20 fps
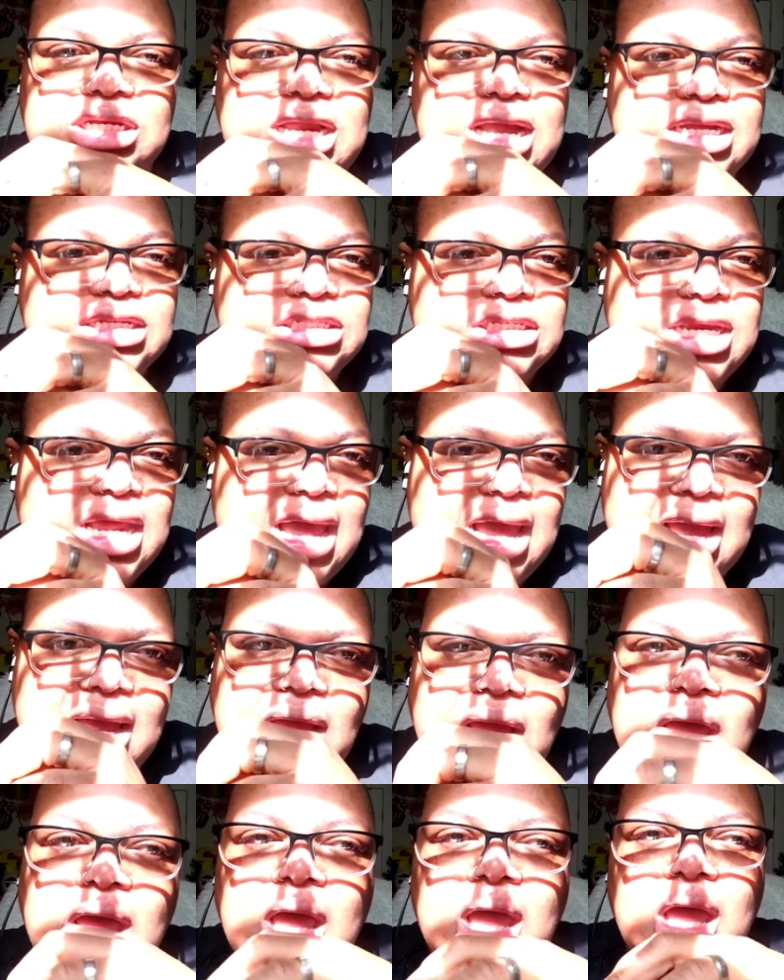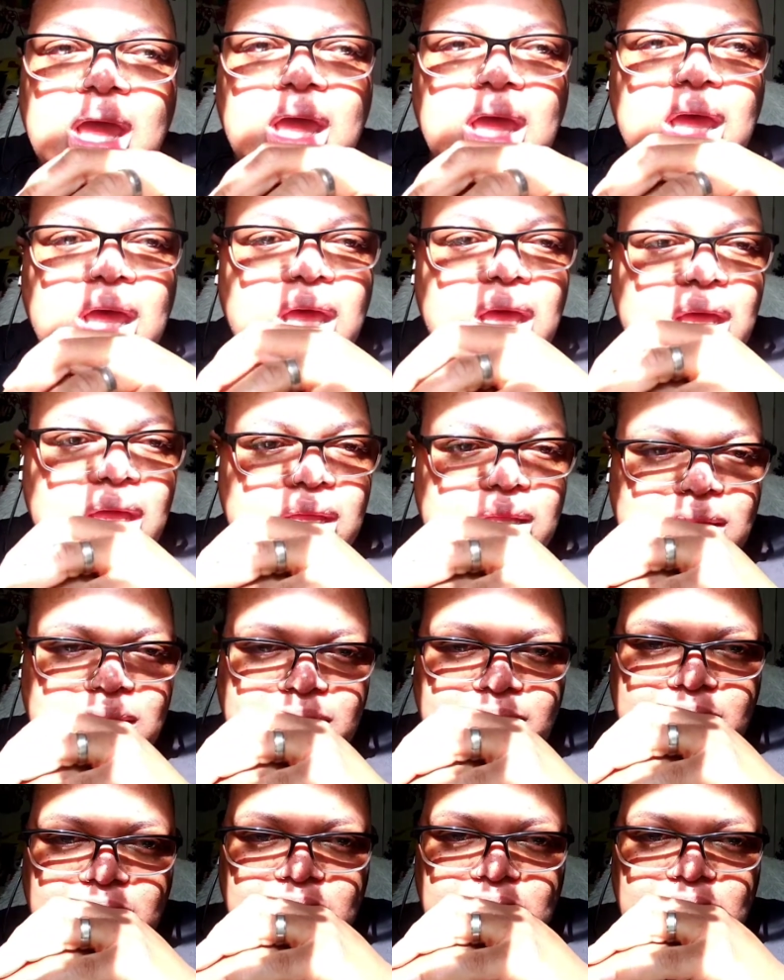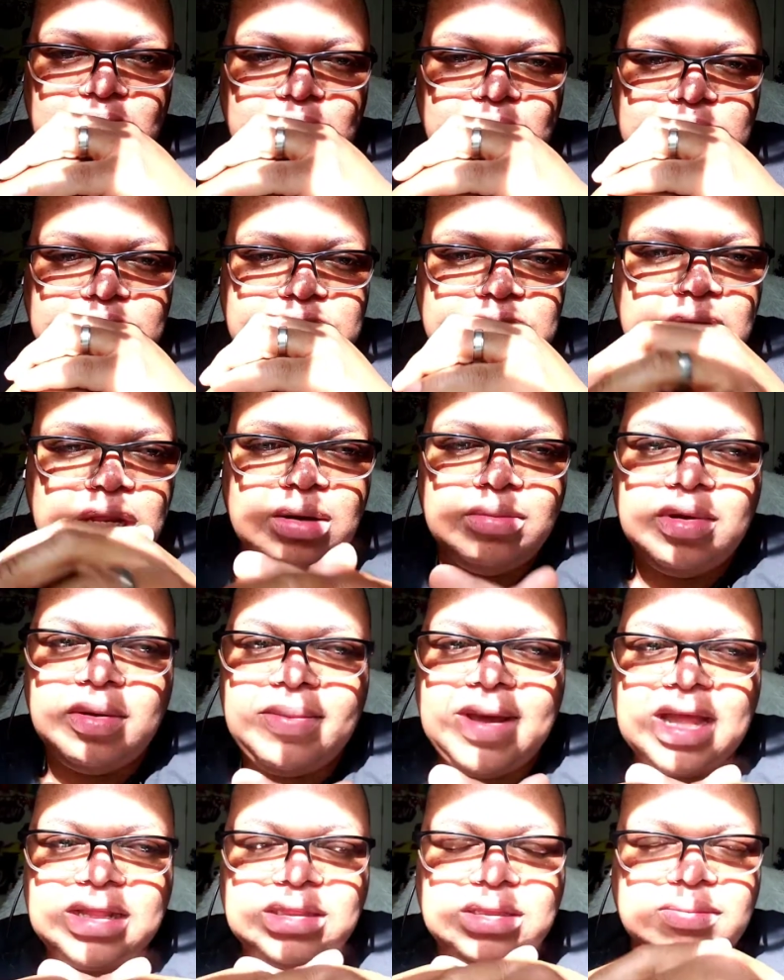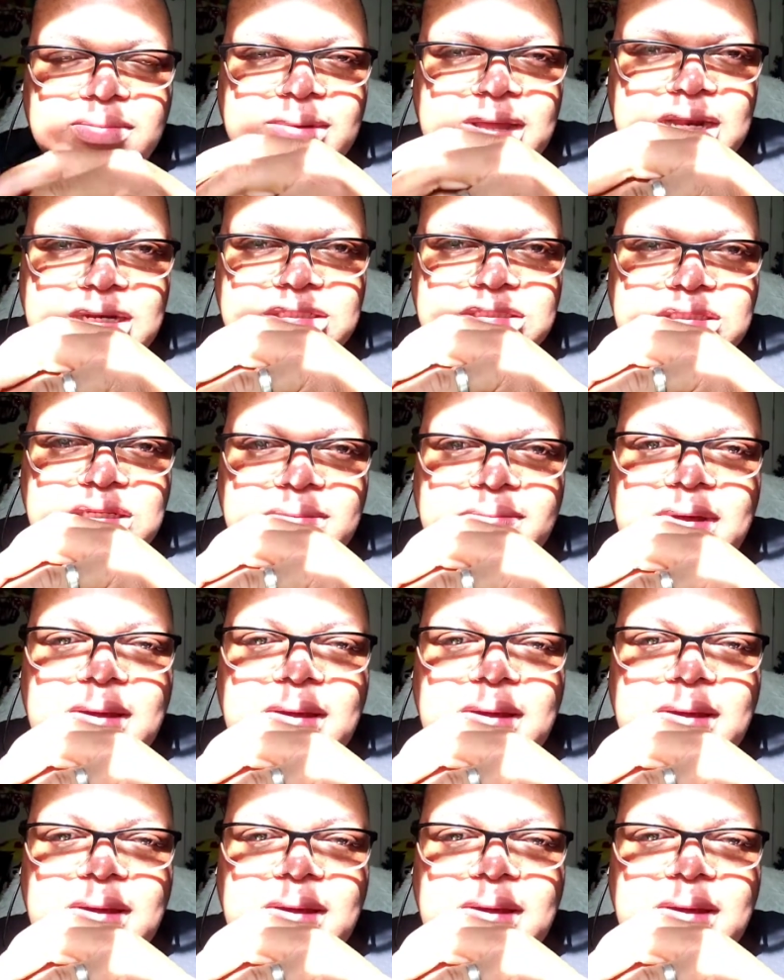the next day. We told him about the medicine.